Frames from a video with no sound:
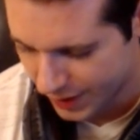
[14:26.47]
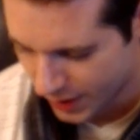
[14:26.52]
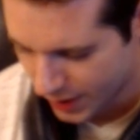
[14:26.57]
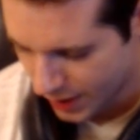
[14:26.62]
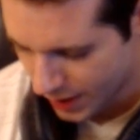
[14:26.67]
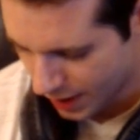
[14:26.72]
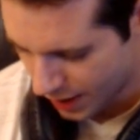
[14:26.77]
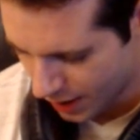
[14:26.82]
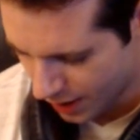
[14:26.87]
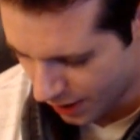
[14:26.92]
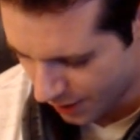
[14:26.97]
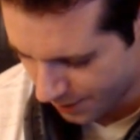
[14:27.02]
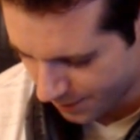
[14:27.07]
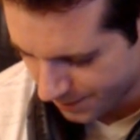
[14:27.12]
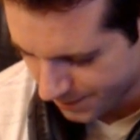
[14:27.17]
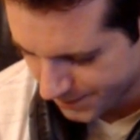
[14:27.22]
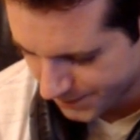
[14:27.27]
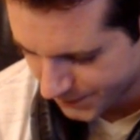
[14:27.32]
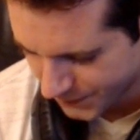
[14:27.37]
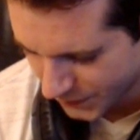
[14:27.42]

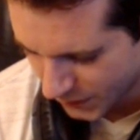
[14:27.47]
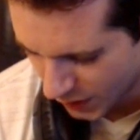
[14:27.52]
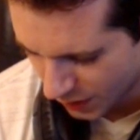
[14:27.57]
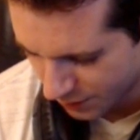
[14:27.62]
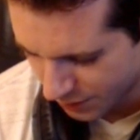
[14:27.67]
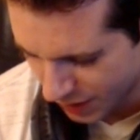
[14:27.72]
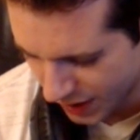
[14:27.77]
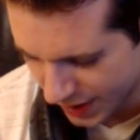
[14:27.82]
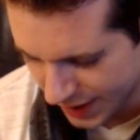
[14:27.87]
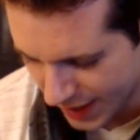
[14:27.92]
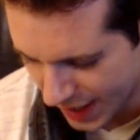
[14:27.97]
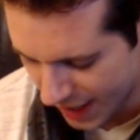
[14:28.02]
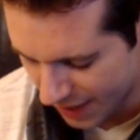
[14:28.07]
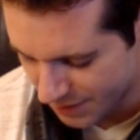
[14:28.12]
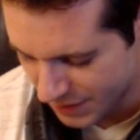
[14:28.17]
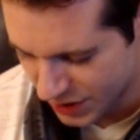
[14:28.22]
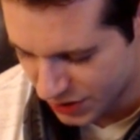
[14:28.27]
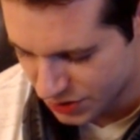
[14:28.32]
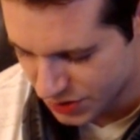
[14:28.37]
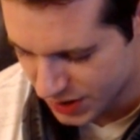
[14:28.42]
But yeah, I've
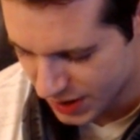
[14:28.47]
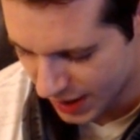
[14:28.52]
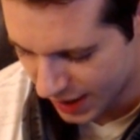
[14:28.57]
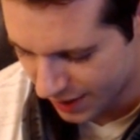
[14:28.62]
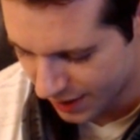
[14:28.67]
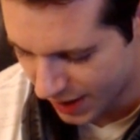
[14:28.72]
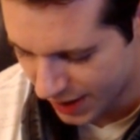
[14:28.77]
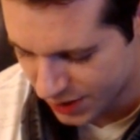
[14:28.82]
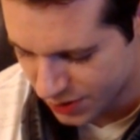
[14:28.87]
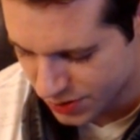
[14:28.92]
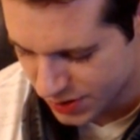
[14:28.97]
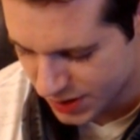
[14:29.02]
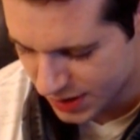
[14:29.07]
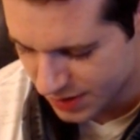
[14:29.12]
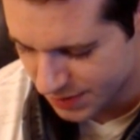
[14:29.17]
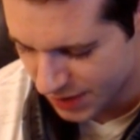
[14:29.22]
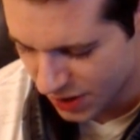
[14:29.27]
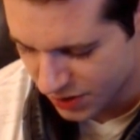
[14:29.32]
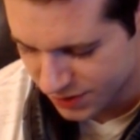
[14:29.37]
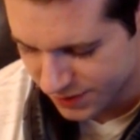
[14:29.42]
been I used this
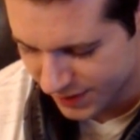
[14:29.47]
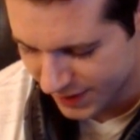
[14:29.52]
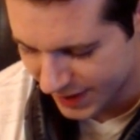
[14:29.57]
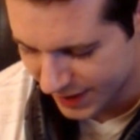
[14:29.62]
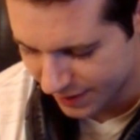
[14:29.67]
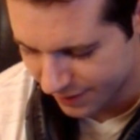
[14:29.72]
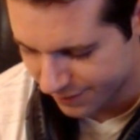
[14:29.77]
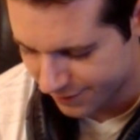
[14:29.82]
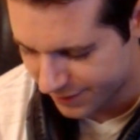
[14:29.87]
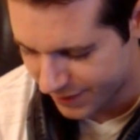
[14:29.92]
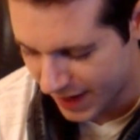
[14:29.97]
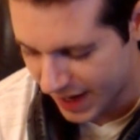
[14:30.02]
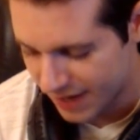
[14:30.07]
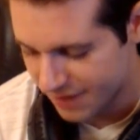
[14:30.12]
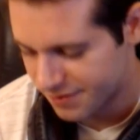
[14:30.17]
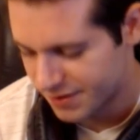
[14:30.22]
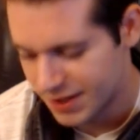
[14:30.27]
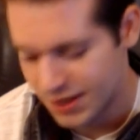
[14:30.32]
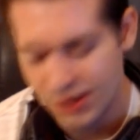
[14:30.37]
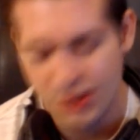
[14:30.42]
mouse for 5
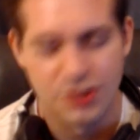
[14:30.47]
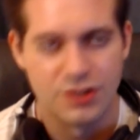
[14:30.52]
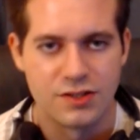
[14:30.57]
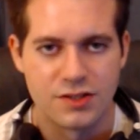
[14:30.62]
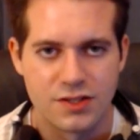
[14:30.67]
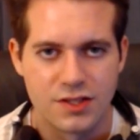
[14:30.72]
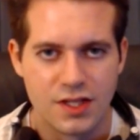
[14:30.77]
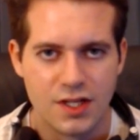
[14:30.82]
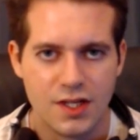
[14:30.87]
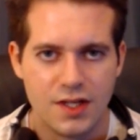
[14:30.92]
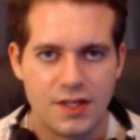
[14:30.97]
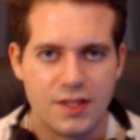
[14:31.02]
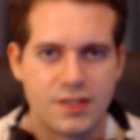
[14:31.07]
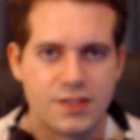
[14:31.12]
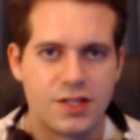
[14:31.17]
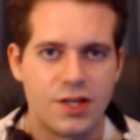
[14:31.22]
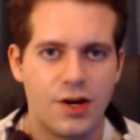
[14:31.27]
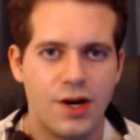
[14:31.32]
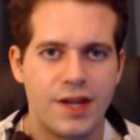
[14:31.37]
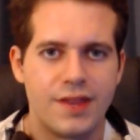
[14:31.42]
years.
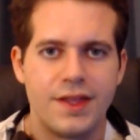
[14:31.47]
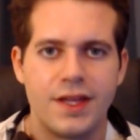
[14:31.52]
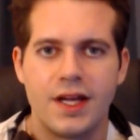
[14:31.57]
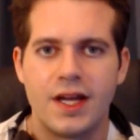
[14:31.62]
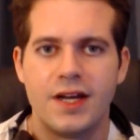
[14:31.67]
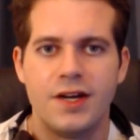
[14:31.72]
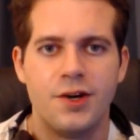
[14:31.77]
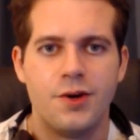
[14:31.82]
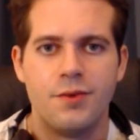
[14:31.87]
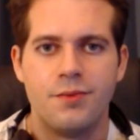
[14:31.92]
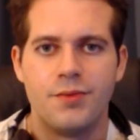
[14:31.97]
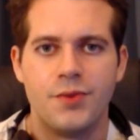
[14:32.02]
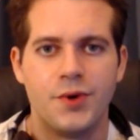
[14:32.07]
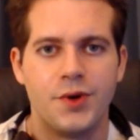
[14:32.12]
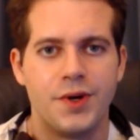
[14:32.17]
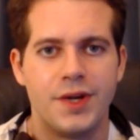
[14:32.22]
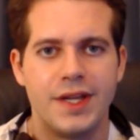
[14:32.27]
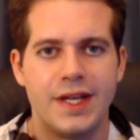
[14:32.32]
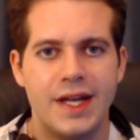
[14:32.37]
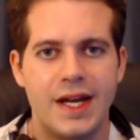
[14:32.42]
So I think I know
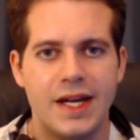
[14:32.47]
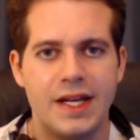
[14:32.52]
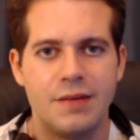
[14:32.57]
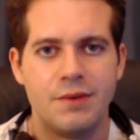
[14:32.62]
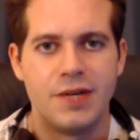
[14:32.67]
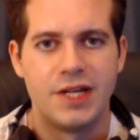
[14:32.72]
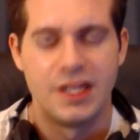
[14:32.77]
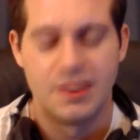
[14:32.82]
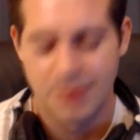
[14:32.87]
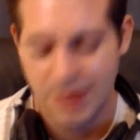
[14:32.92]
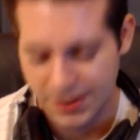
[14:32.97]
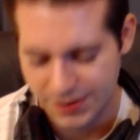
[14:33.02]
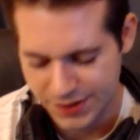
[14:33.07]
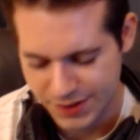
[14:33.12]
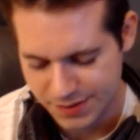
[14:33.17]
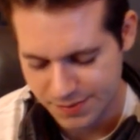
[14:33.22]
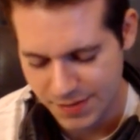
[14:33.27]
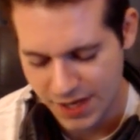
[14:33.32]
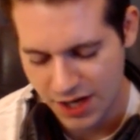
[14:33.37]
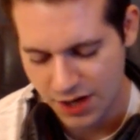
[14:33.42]
more than anybody about
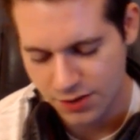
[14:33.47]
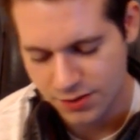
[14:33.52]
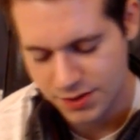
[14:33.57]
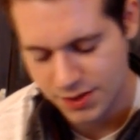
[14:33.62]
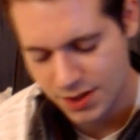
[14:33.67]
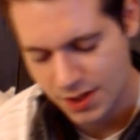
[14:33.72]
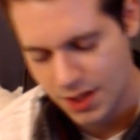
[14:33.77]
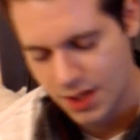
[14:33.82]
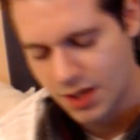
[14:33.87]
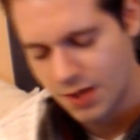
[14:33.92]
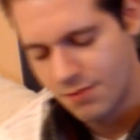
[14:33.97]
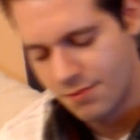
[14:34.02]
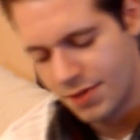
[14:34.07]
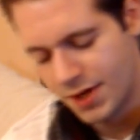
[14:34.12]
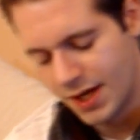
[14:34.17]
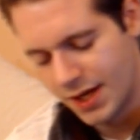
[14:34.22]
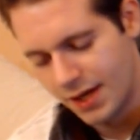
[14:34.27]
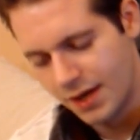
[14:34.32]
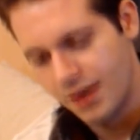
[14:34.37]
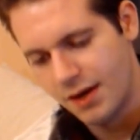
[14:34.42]
this mouse.
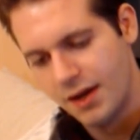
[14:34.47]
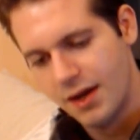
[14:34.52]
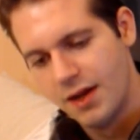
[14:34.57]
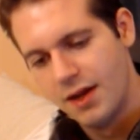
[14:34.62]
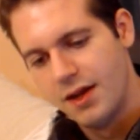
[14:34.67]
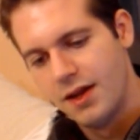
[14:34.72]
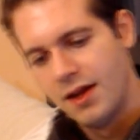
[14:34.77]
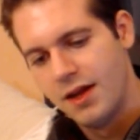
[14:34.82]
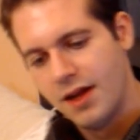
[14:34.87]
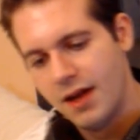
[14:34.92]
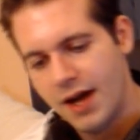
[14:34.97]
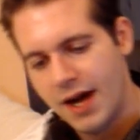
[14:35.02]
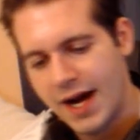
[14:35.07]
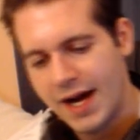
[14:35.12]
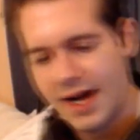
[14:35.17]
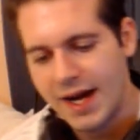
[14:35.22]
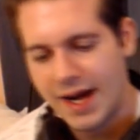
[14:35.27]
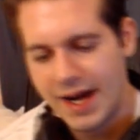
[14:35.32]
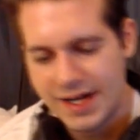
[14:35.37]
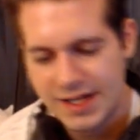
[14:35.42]
But
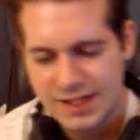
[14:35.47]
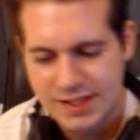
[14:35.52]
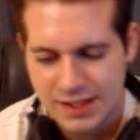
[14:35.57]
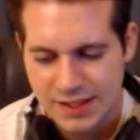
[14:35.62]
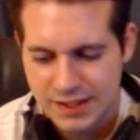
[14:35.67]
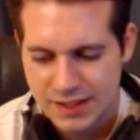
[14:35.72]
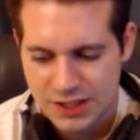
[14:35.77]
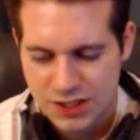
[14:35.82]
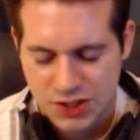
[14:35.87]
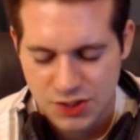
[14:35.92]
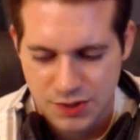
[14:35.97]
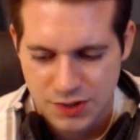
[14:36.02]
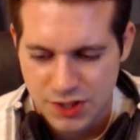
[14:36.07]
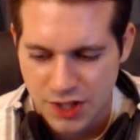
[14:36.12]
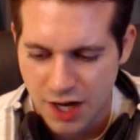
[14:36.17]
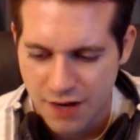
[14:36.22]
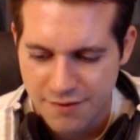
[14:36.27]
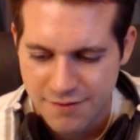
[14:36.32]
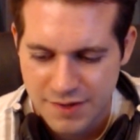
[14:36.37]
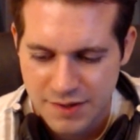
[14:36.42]
I just need to switch
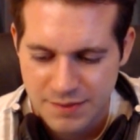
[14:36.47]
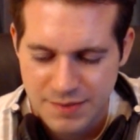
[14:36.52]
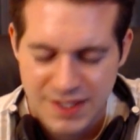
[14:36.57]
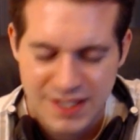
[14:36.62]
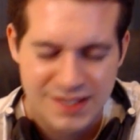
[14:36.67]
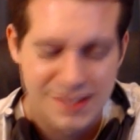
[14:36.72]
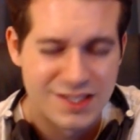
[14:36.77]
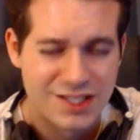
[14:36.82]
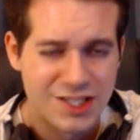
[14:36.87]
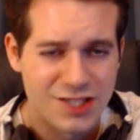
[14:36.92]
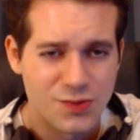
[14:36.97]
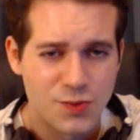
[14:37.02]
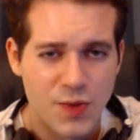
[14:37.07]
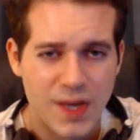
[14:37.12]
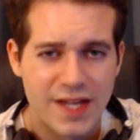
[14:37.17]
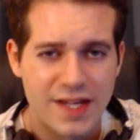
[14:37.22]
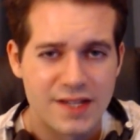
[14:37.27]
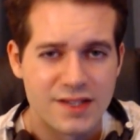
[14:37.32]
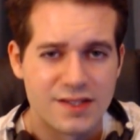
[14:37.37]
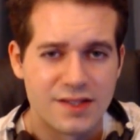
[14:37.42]
off of it because it just
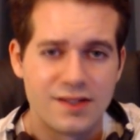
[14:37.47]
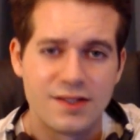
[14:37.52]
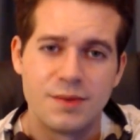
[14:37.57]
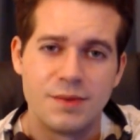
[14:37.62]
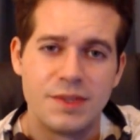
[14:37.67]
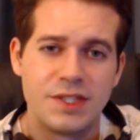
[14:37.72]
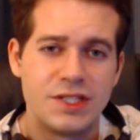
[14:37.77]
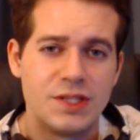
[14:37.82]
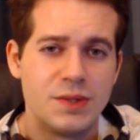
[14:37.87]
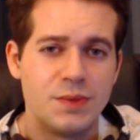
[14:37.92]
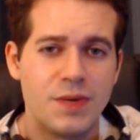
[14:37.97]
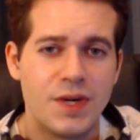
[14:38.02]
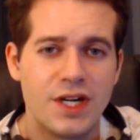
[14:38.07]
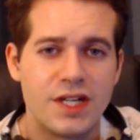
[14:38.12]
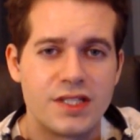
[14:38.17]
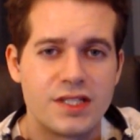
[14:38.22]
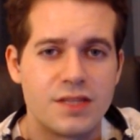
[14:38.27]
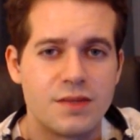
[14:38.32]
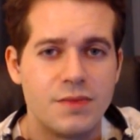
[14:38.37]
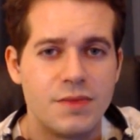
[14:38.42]
weighs a little bit too
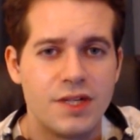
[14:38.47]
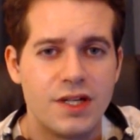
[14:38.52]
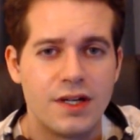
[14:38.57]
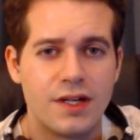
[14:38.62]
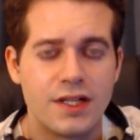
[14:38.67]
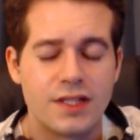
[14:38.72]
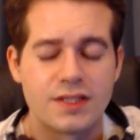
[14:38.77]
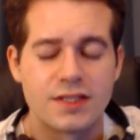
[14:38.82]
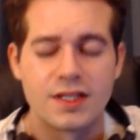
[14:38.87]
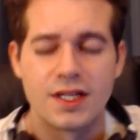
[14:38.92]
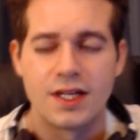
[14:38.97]
much, to be honest.